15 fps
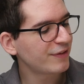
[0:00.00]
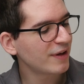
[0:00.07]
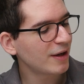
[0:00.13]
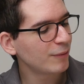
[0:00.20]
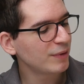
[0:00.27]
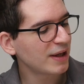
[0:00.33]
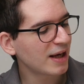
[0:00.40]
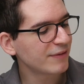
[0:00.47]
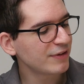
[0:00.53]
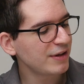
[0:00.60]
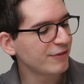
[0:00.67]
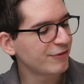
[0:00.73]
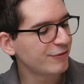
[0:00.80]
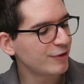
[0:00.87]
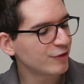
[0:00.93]
that we have a
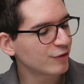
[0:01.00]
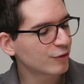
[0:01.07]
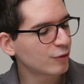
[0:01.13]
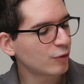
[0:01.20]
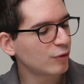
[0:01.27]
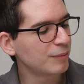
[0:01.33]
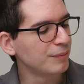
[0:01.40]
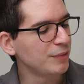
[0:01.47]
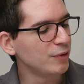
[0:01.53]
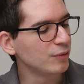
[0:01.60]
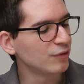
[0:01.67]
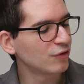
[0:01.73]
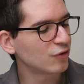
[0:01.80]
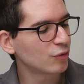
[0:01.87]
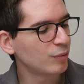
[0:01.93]
physical
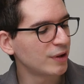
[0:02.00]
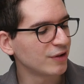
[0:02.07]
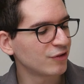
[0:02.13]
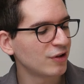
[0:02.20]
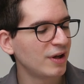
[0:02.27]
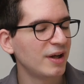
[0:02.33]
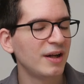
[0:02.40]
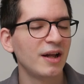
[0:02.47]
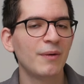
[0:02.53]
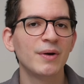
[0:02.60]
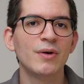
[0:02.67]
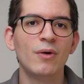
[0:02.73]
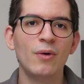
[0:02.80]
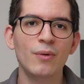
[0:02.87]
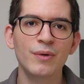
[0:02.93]
mute switch. Now I
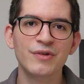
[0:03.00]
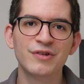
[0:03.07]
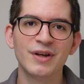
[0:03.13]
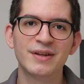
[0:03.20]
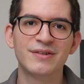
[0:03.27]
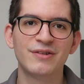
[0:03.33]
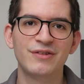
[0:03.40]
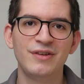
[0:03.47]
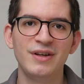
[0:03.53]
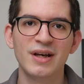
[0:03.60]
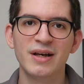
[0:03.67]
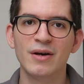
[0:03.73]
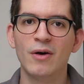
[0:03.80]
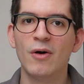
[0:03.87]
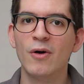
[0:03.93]
always like to see
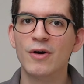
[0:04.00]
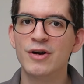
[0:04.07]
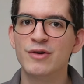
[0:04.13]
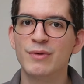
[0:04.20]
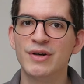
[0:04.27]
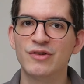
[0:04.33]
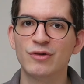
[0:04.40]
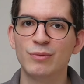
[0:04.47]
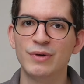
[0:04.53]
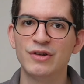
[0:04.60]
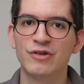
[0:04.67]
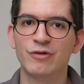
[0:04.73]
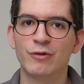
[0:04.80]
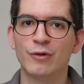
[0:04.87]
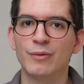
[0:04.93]
a hardware
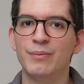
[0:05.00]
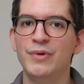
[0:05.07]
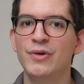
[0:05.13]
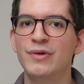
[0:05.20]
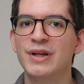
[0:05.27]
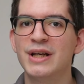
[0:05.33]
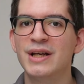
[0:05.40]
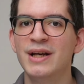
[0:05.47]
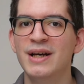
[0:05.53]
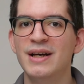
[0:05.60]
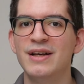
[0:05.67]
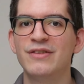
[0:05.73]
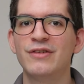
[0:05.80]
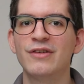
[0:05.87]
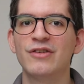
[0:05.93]
switch for muting.
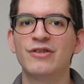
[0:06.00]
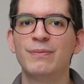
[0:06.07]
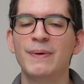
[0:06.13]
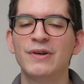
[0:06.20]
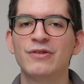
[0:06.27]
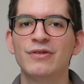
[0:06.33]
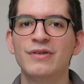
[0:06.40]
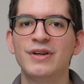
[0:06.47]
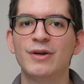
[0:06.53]
This is especially